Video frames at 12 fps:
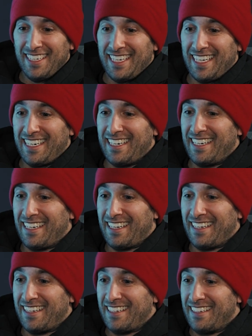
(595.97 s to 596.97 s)
And
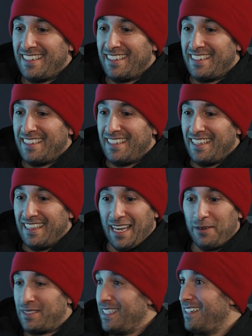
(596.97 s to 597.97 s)
that
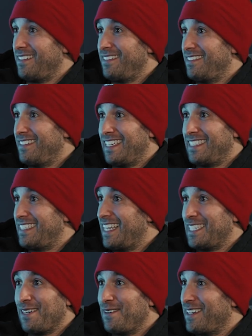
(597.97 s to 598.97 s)
was it.
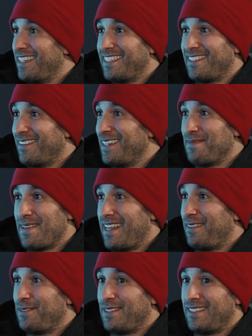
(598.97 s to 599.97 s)
That's how it got started, man.
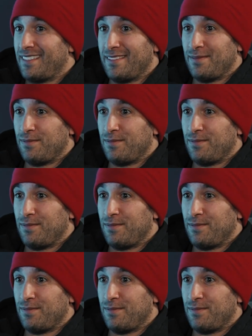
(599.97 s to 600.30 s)
I was